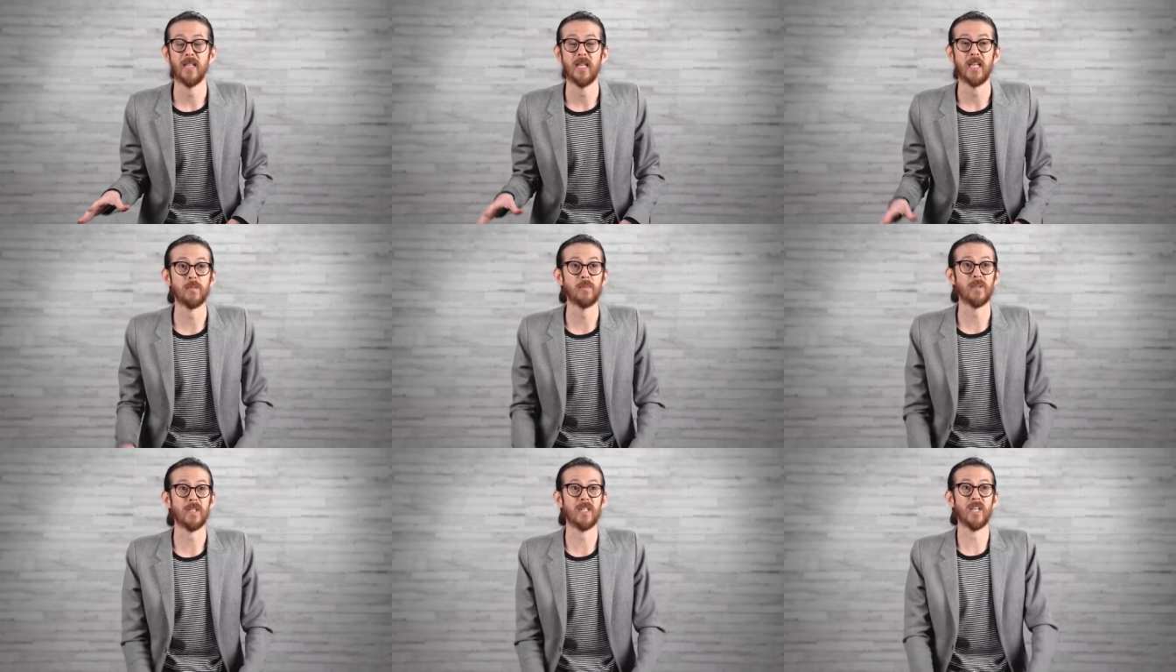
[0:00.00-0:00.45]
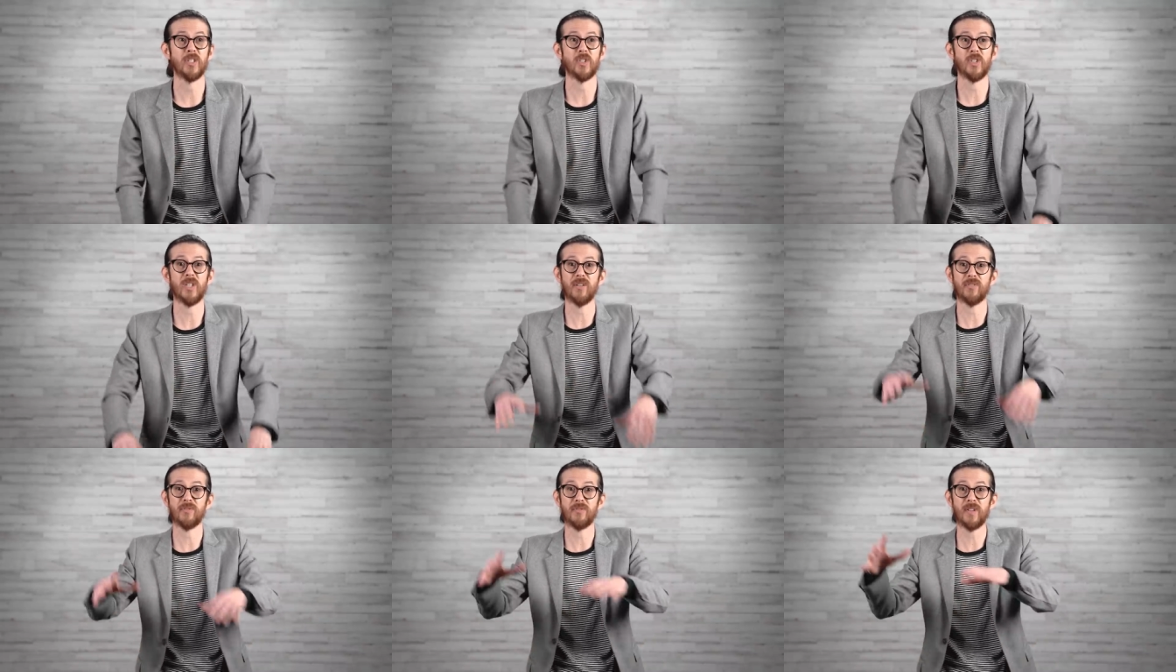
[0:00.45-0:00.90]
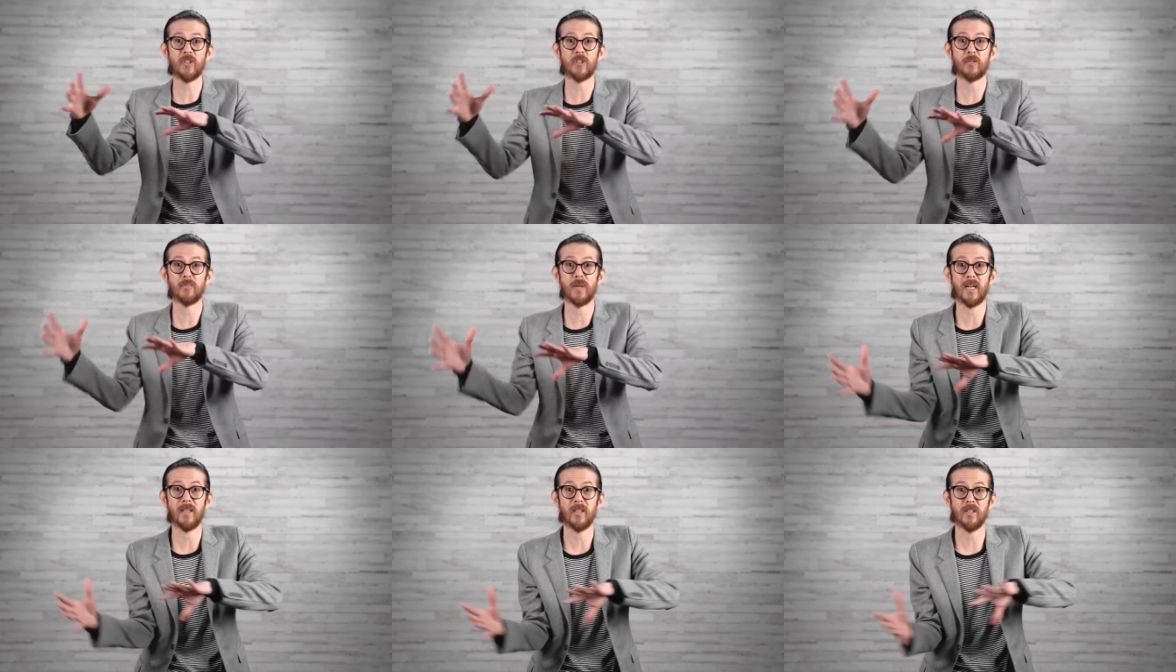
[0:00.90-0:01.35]
It's because you didn't feed your
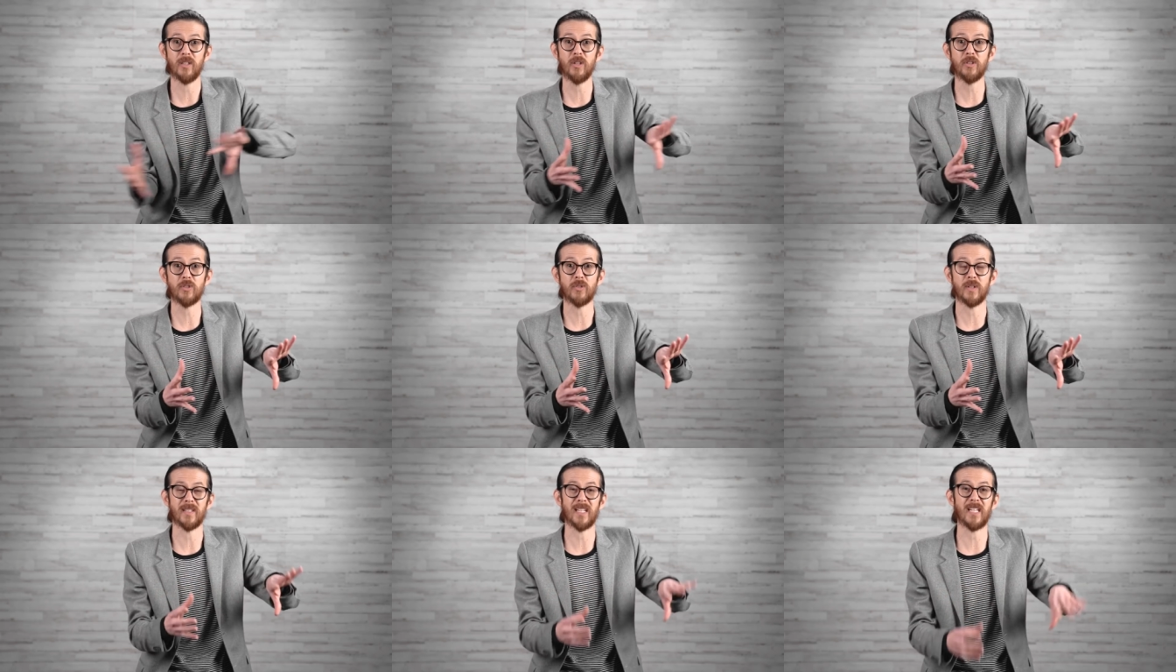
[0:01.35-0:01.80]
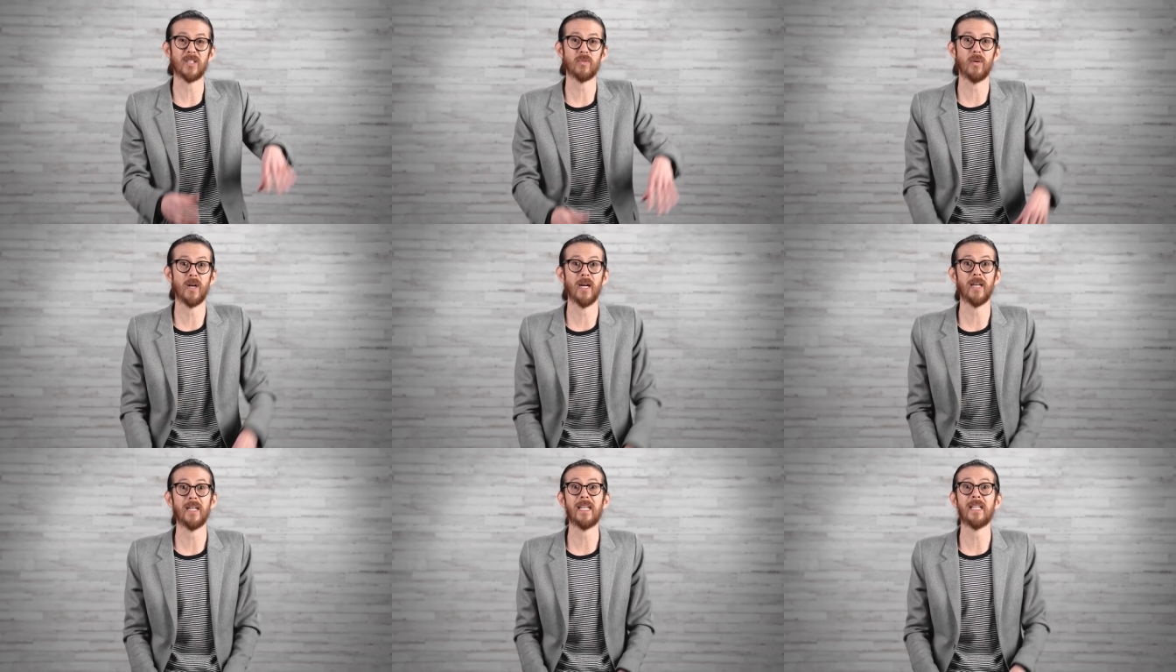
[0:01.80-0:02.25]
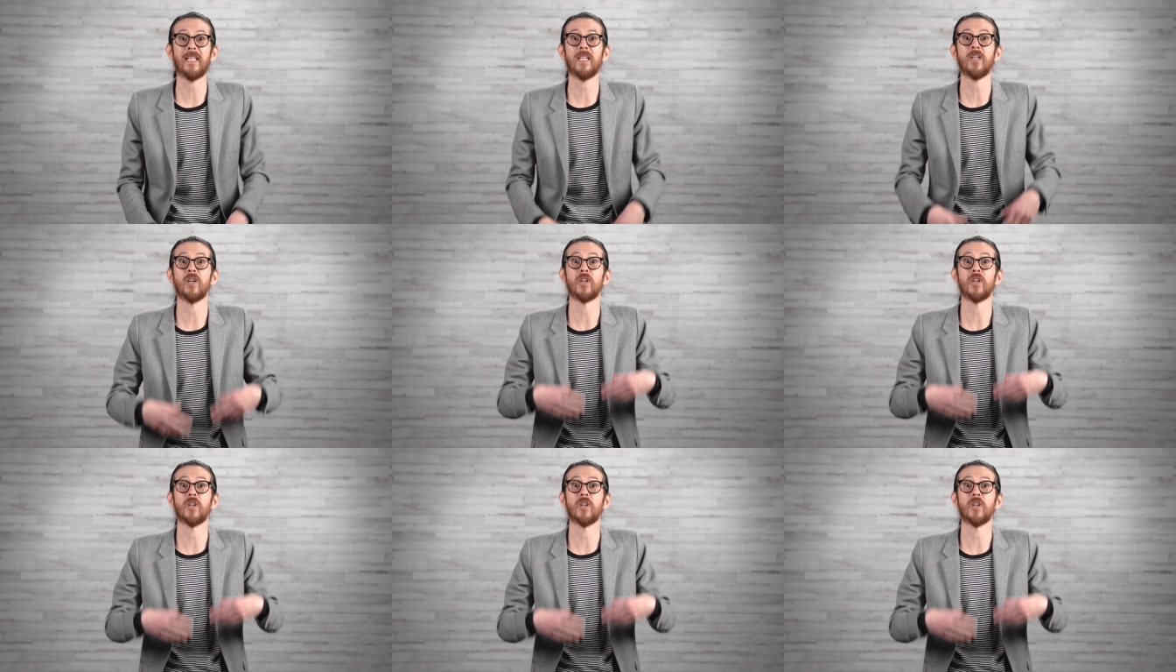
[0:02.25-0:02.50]
body the nutrients. That's why eating